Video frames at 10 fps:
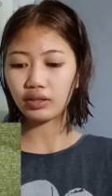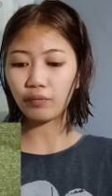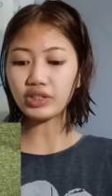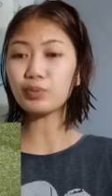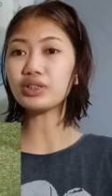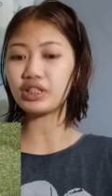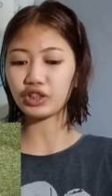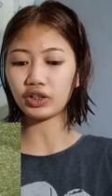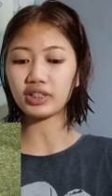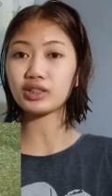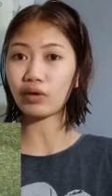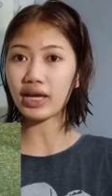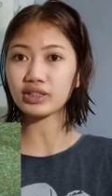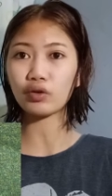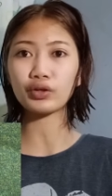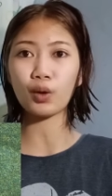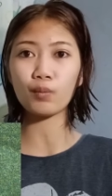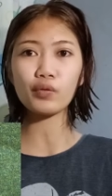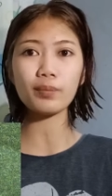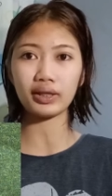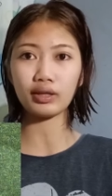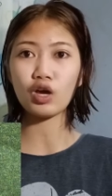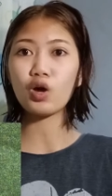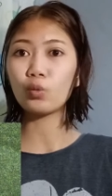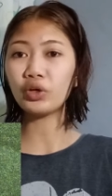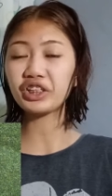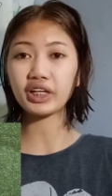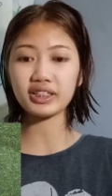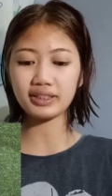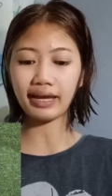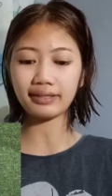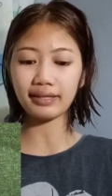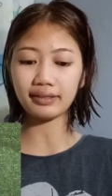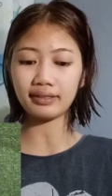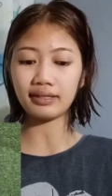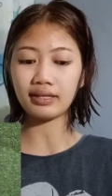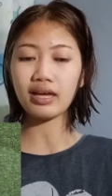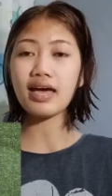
The first position is rest or no movement, which is the identity.